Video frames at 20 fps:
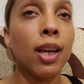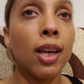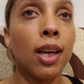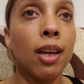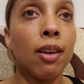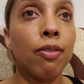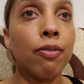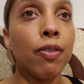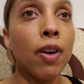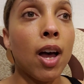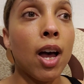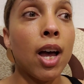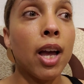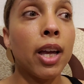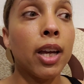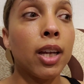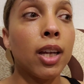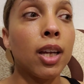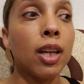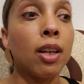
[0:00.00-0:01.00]
if
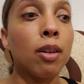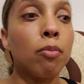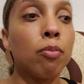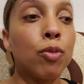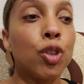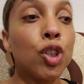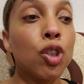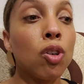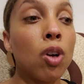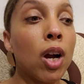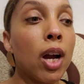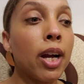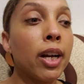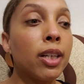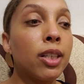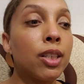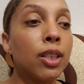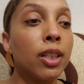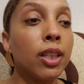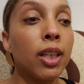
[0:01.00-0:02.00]
I am
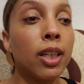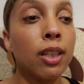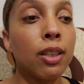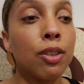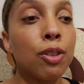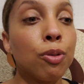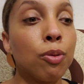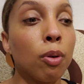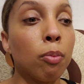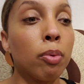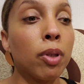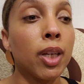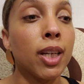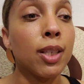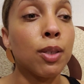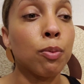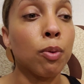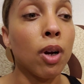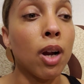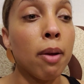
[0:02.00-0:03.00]
trying to get to a
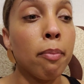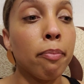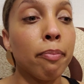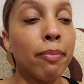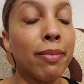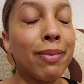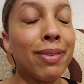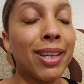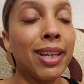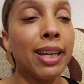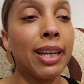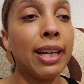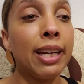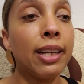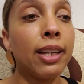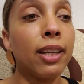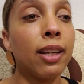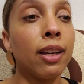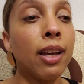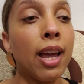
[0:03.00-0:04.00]
place where I'm
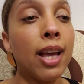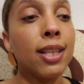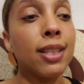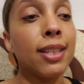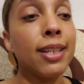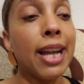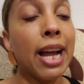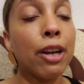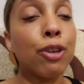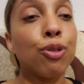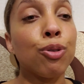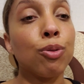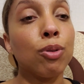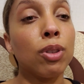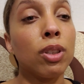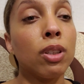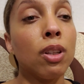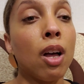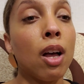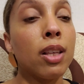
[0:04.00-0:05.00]
eating as
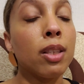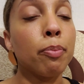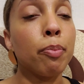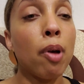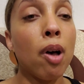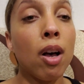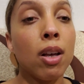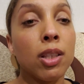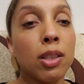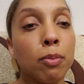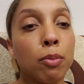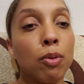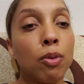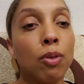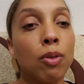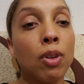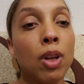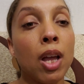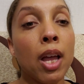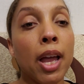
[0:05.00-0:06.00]
natural as
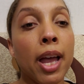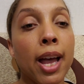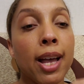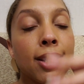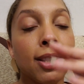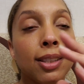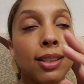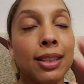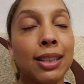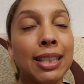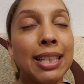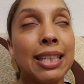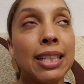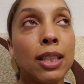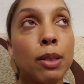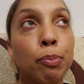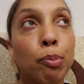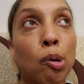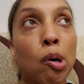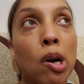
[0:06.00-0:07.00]
possible, as
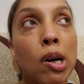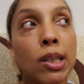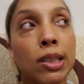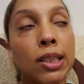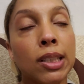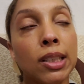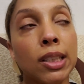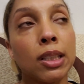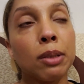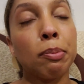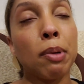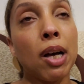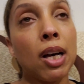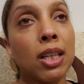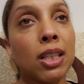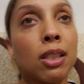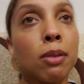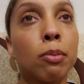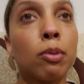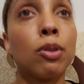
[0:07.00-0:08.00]
least processed as
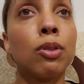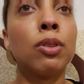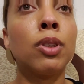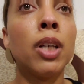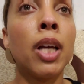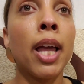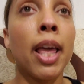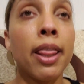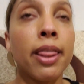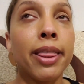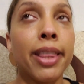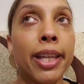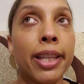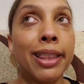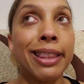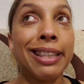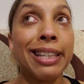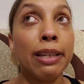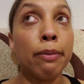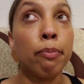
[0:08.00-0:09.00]
possible,
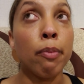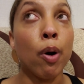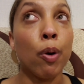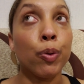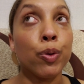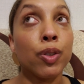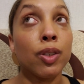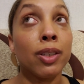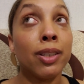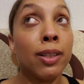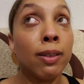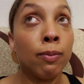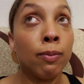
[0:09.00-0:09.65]
then the most